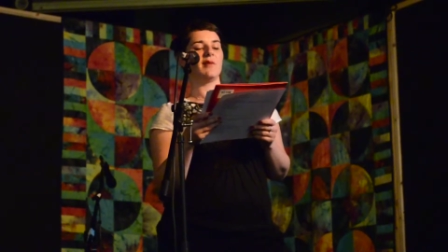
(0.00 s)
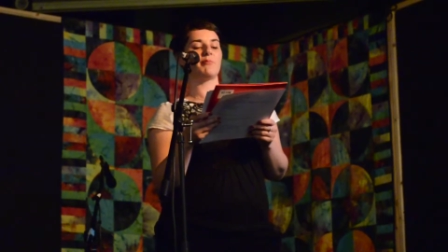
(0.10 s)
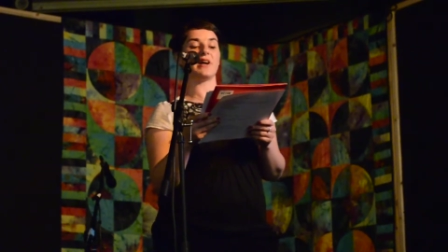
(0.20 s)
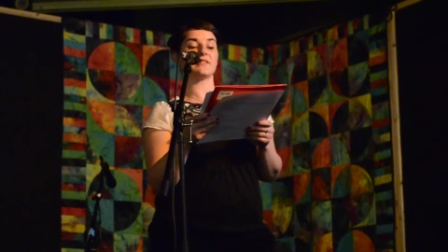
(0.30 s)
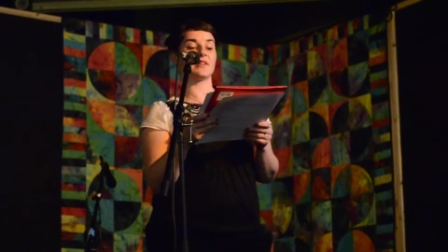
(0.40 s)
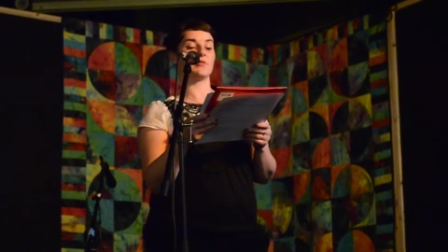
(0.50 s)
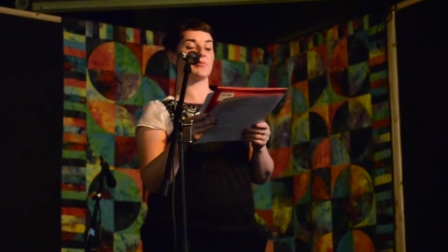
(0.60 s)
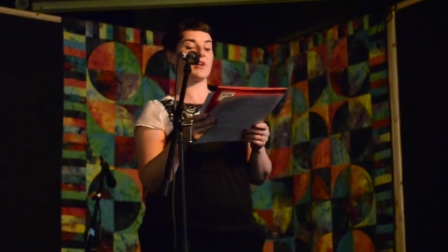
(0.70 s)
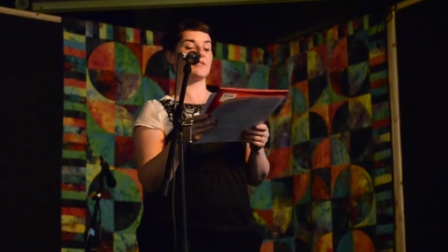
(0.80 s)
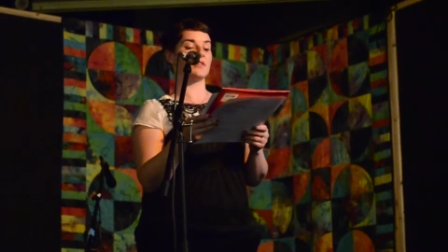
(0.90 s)
past and
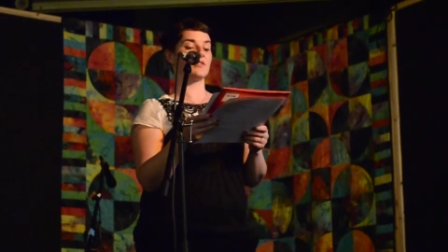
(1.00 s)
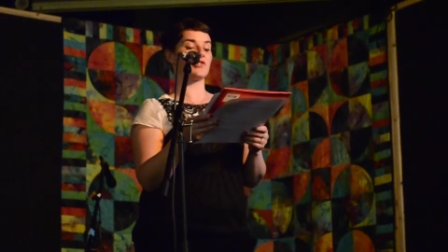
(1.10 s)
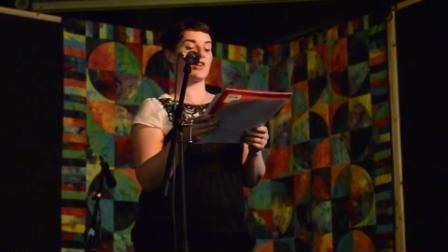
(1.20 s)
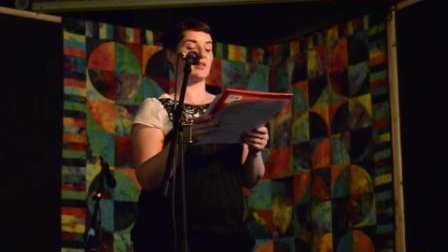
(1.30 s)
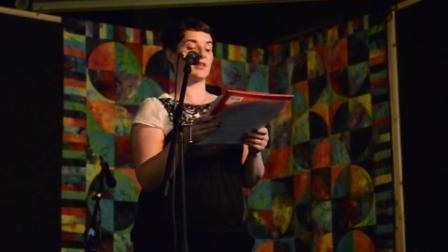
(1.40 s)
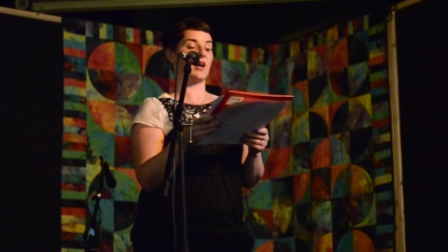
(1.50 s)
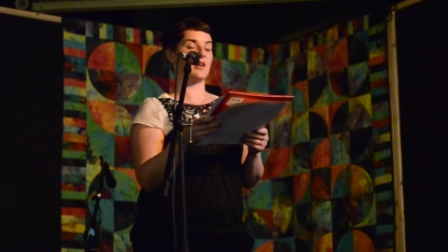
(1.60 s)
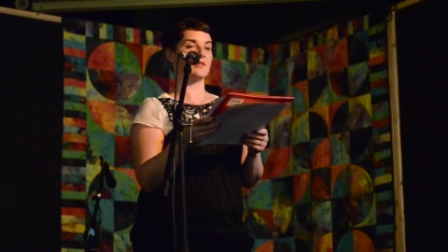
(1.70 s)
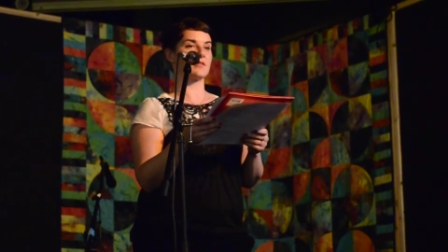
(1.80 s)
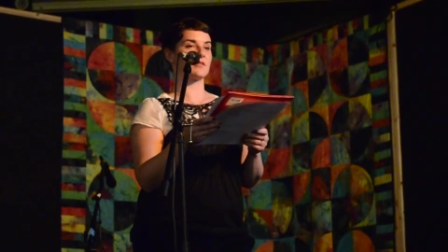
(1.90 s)
present
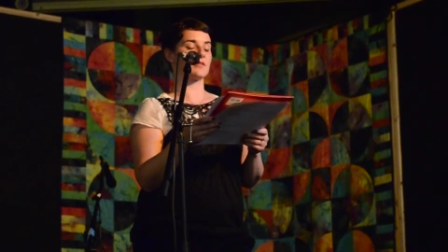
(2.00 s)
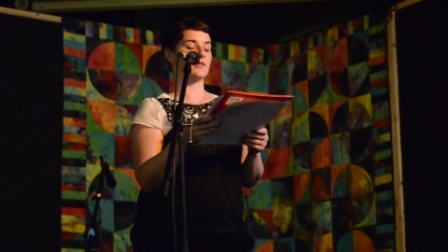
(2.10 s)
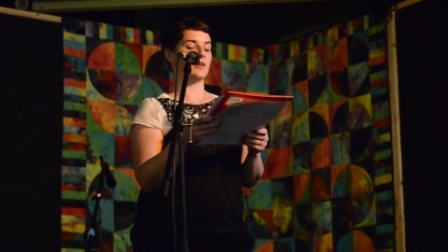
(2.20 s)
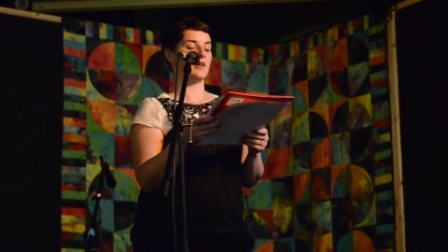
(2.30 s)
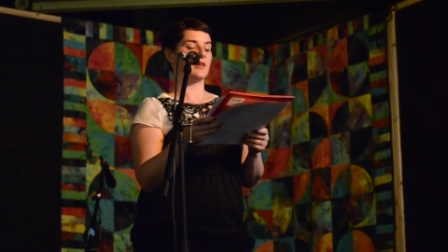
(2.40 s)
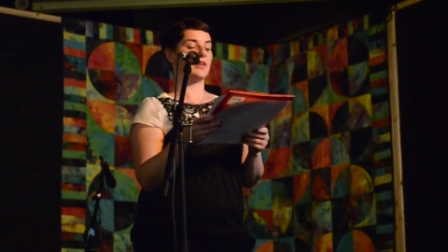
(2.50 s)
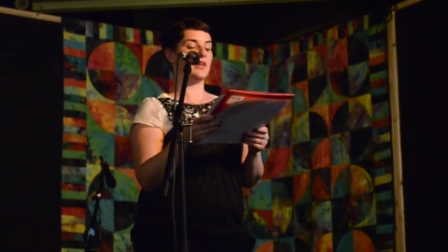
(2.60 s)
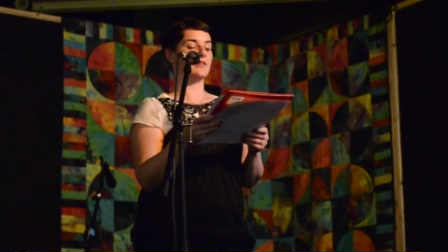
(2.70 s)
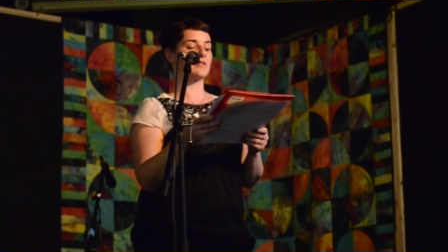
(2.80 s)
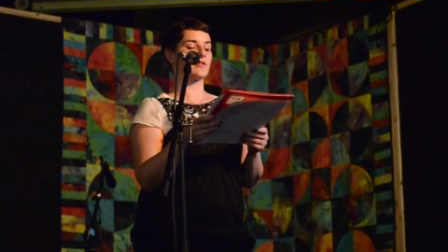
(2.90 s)
shotguns,
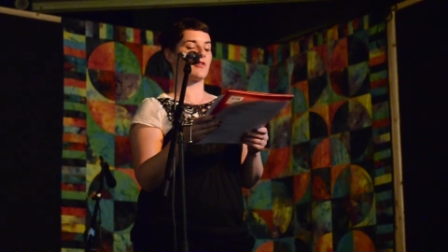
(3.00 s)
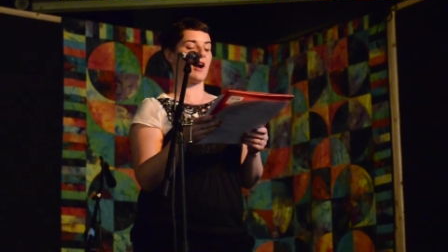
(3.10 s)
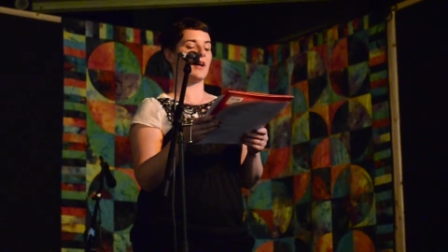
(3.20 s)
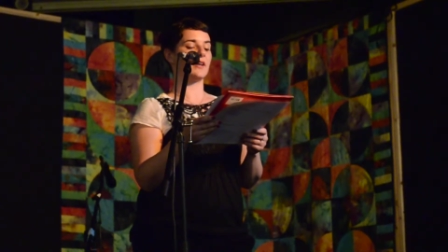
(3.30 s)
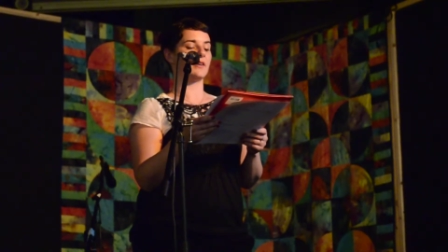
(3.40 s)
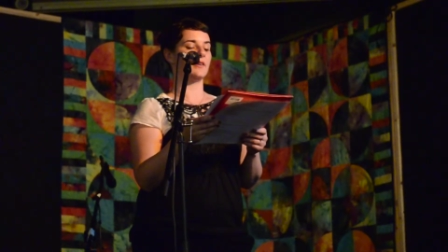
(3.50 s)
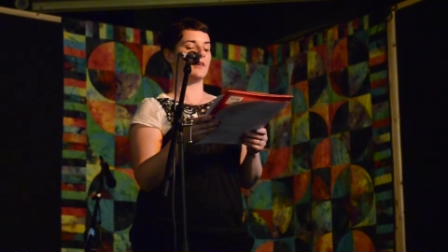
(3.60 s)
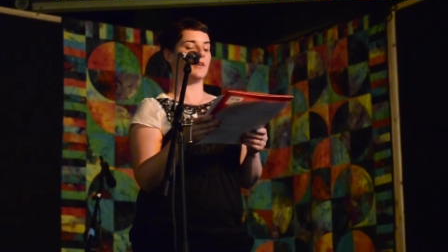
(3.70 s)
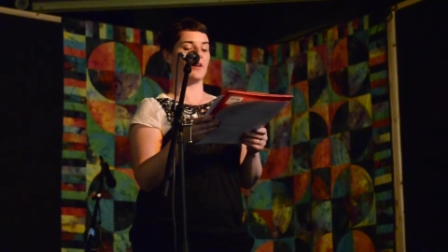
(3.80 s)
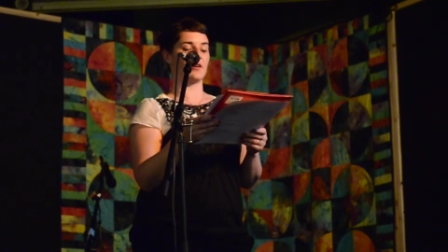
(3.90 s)
kids crying
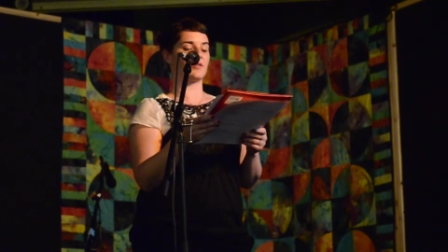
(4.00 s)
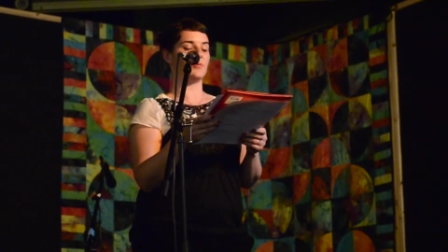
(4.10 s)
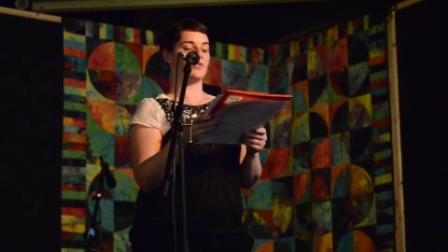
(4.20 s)
in art